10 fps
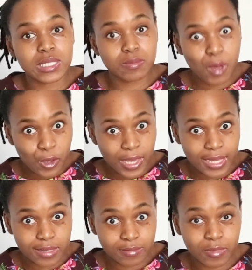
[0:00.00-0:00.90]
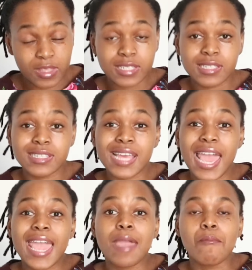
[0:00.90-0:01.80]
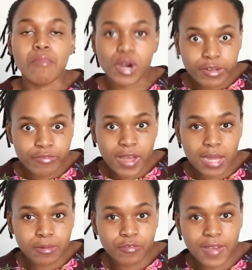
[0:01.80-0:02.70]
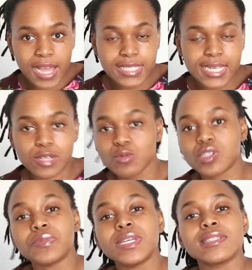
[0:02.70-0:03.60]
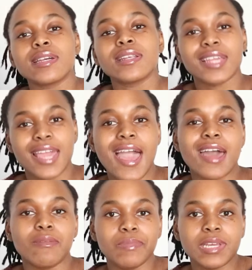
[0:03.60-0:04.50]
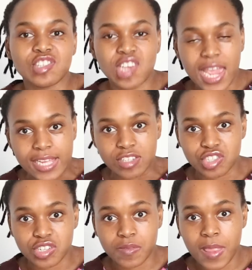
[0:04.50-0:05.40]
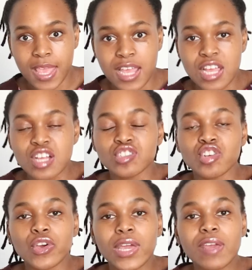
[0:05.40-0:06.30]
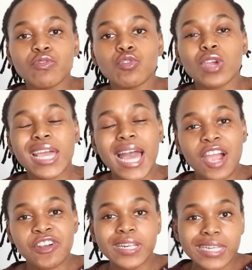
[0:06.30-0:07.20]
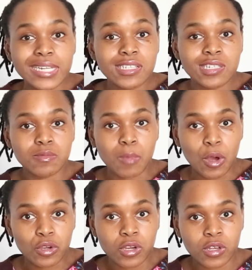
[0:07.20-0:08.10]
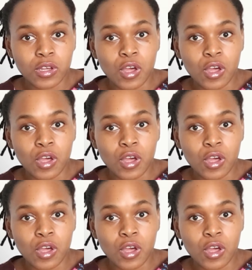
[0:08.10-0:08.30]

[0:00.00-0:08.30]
smoking. This is a modifiable factor, which means that it can be changed. So if you currently smoke